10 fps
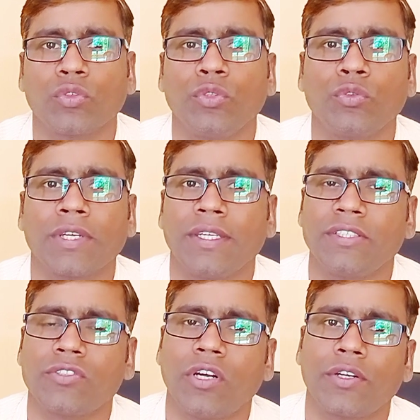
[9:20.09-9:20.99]
so you
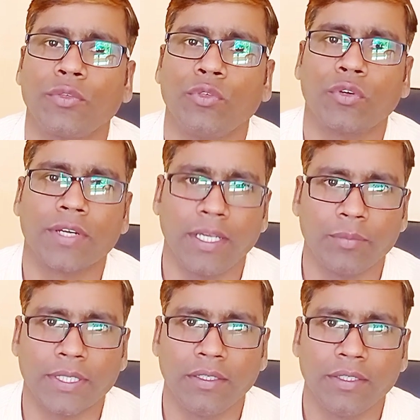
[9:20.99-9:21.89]
can start your
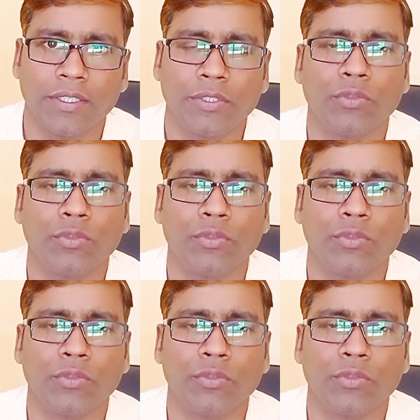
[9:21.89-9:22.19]
camera,